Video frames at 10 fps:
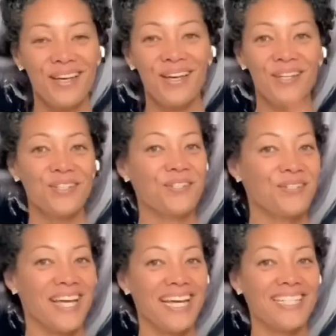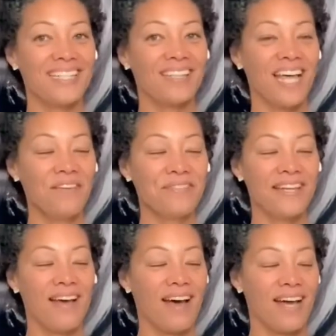Turn your head to the left.
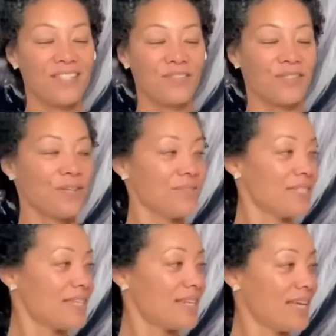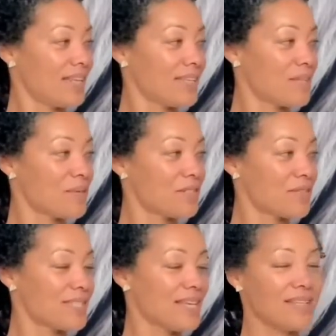Eyes are closed. Inhaling the mantra
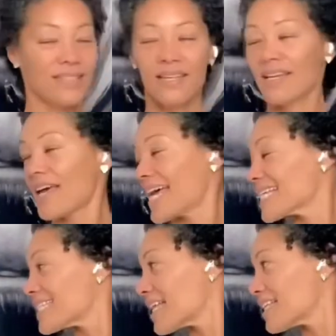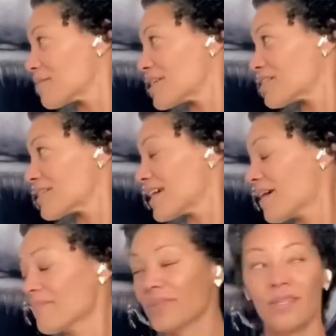Sat. Exhaling the mantra Nam.
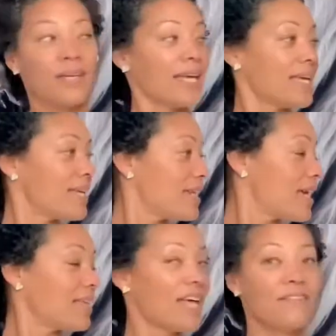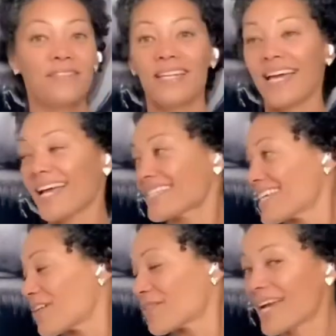Inhale left. Exhale
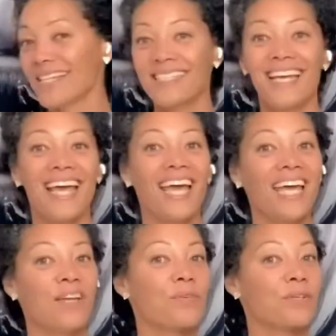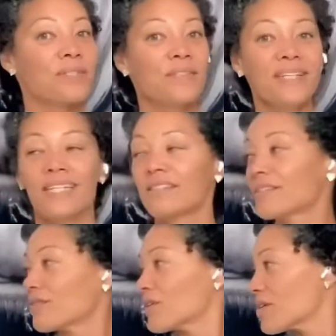right. And what are we doing?
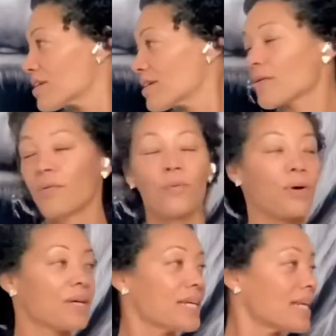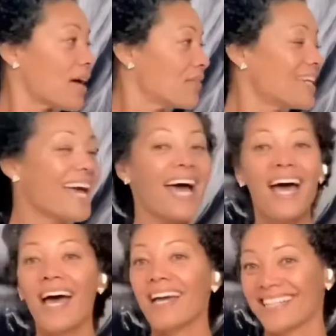We're working out the neck.
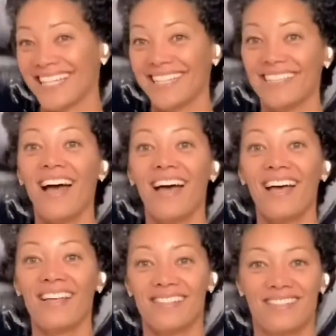Yes.